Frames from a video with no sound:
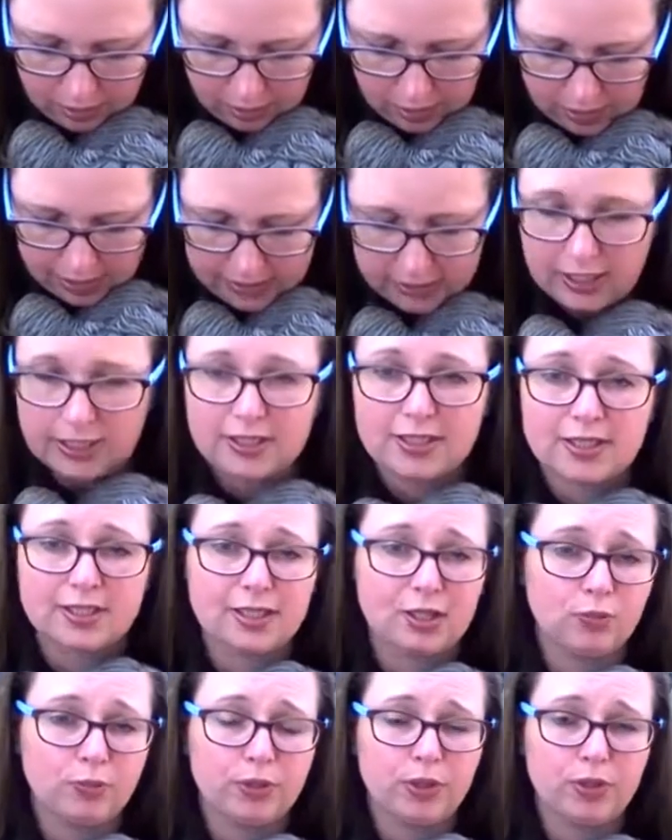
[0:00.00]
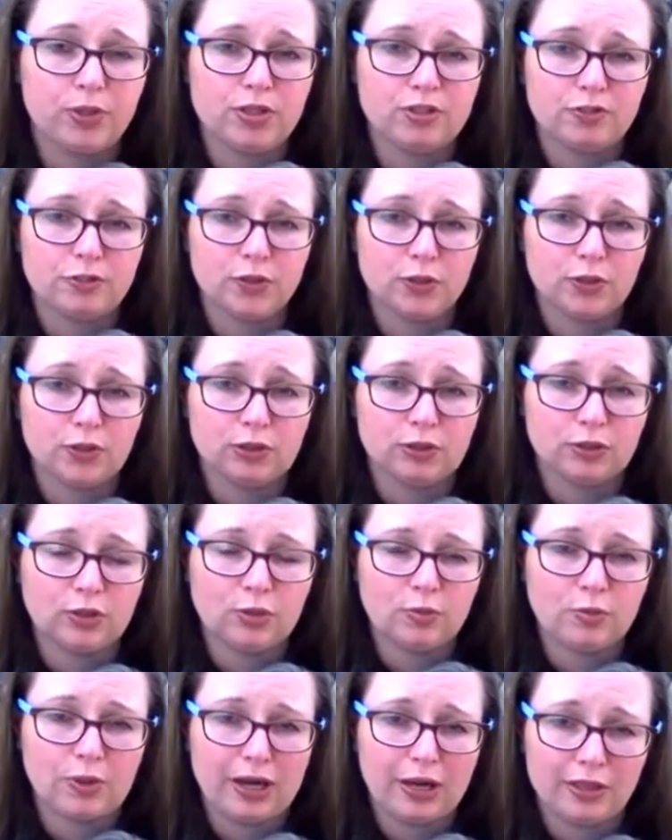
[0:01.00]
it's still beautiful,
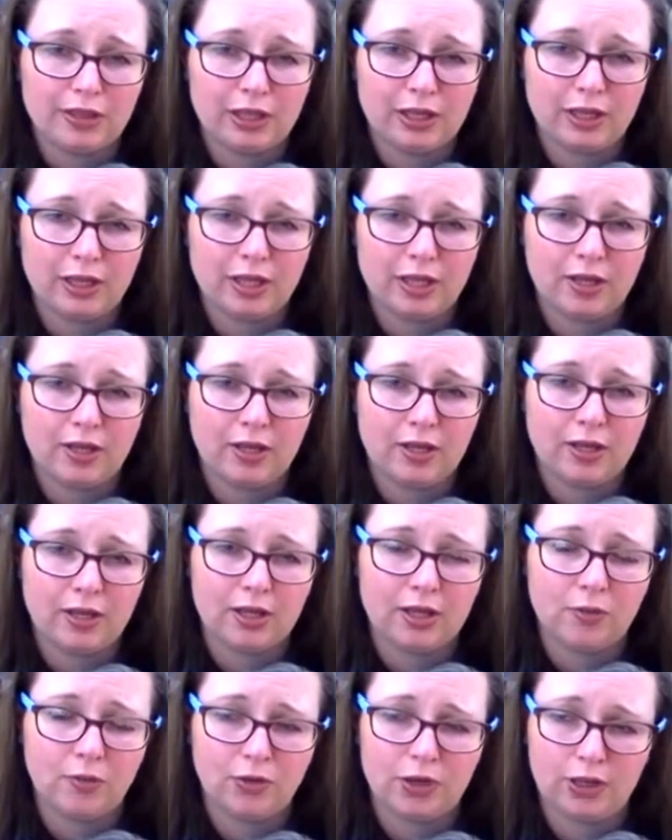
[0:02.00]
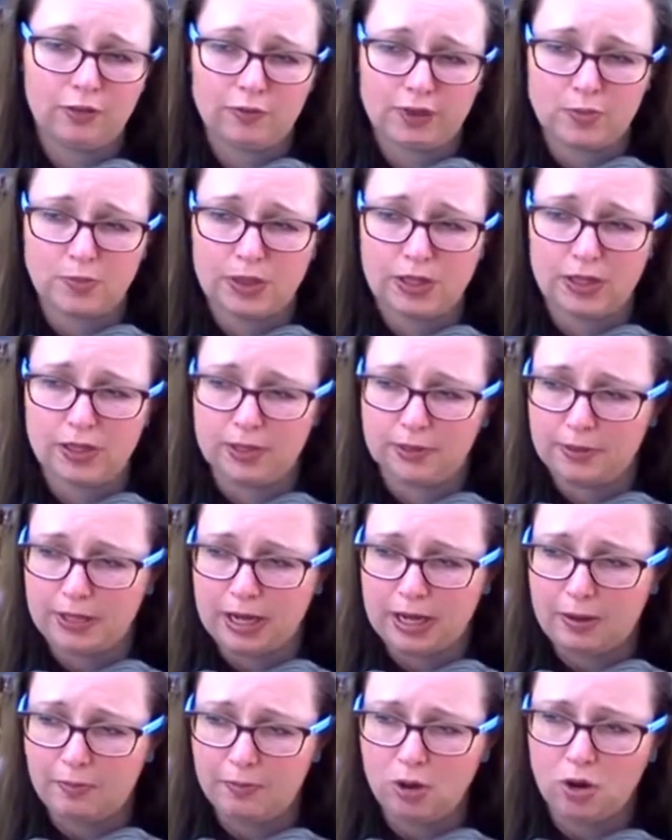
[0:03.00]
but I think if I spin
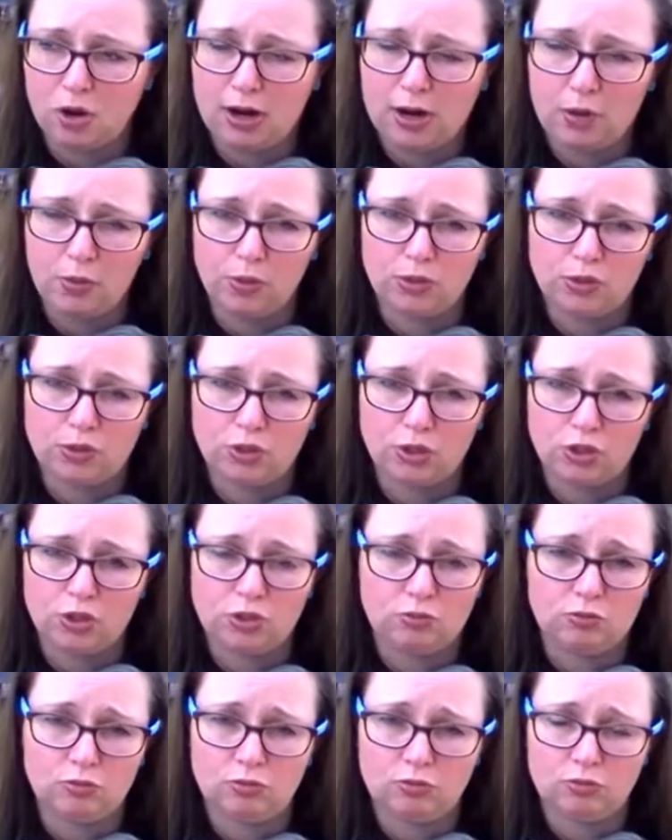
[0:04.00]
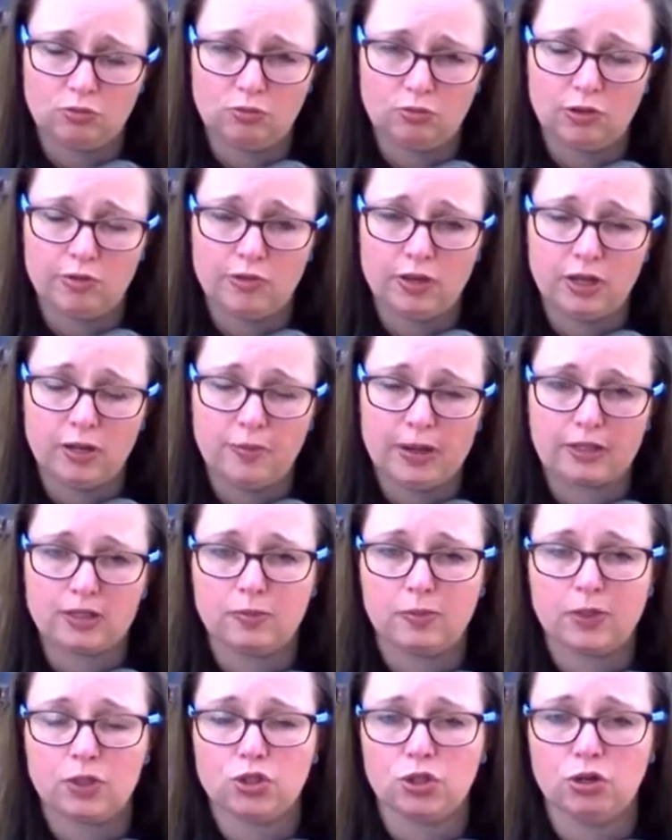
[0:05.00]
more, I will just revert back
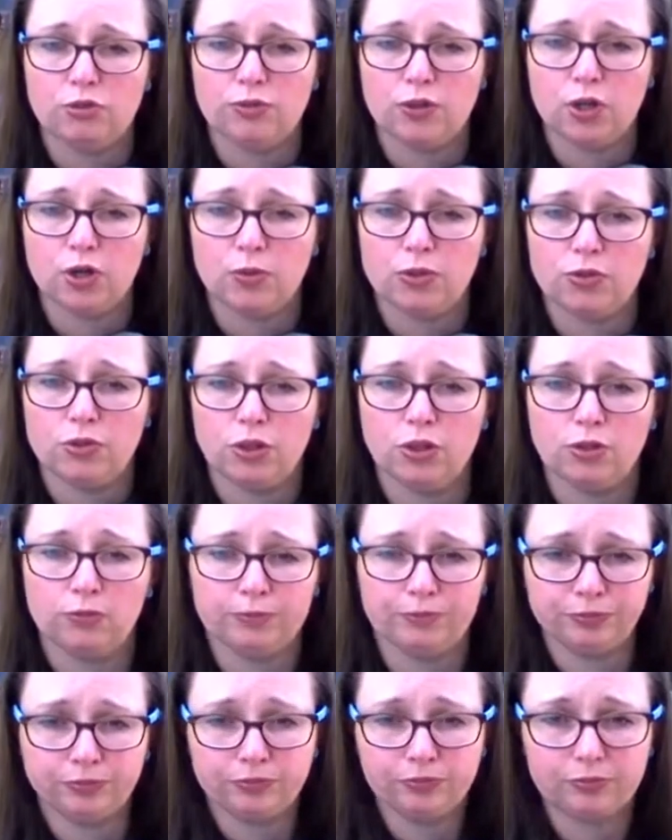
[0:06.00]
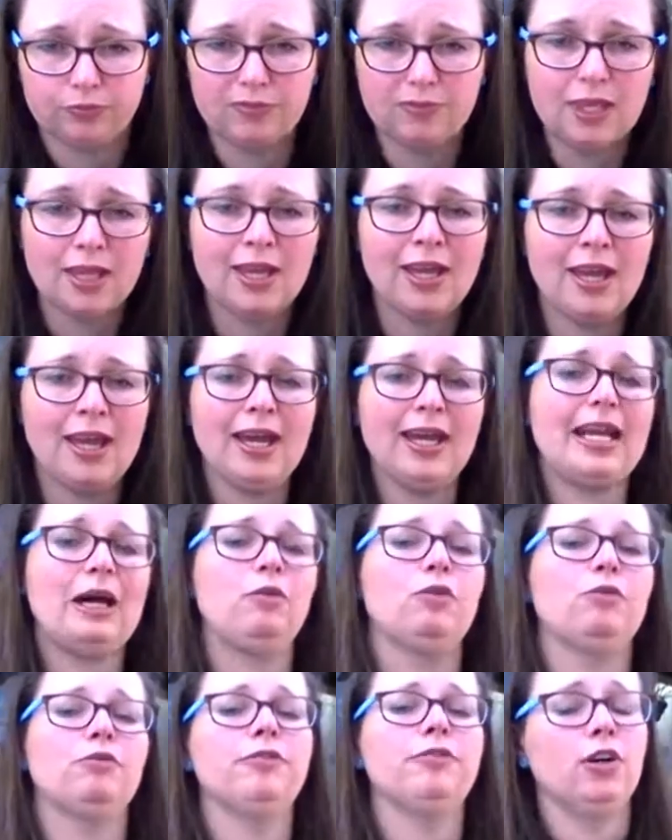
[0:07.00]
to my short forward row.
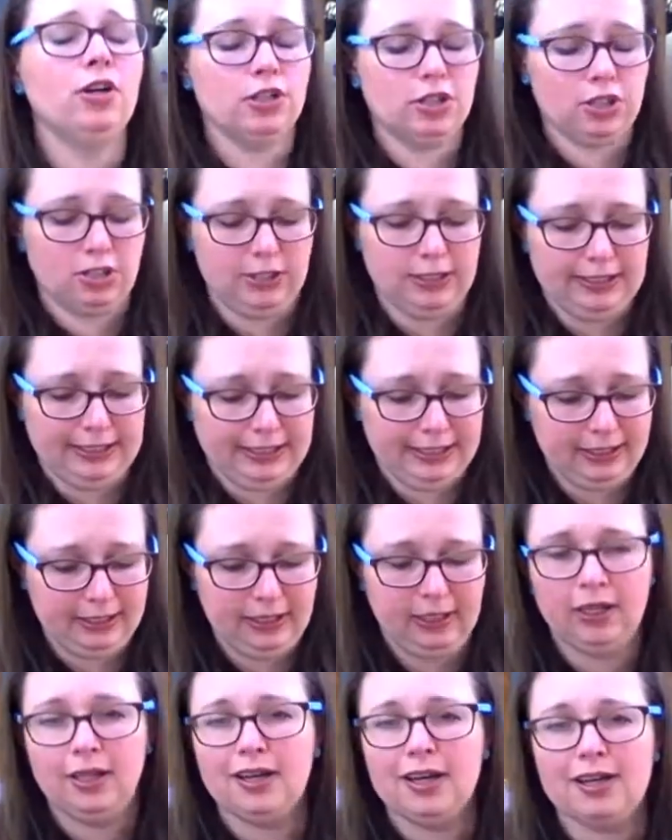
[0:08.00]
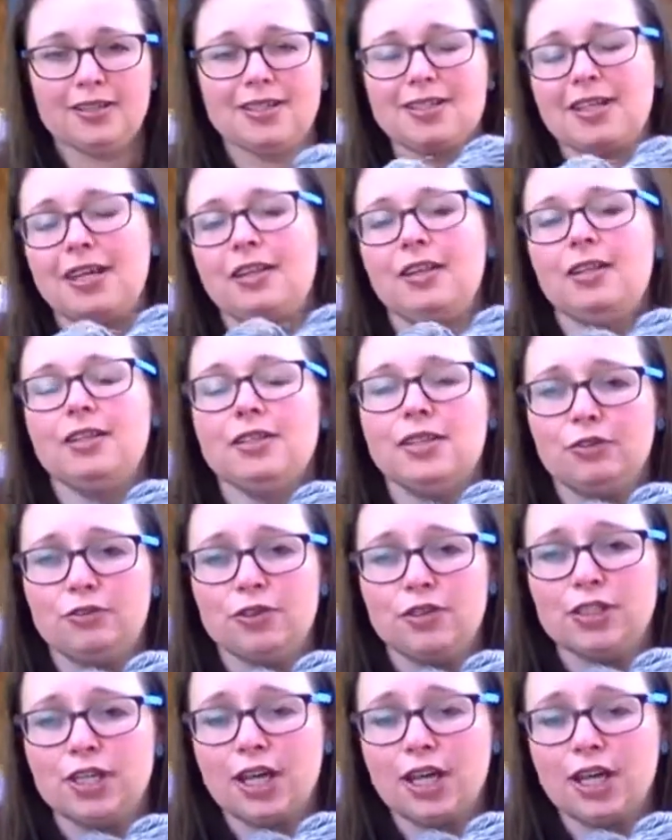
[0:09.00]
Now, unfortunately, as I say, these are different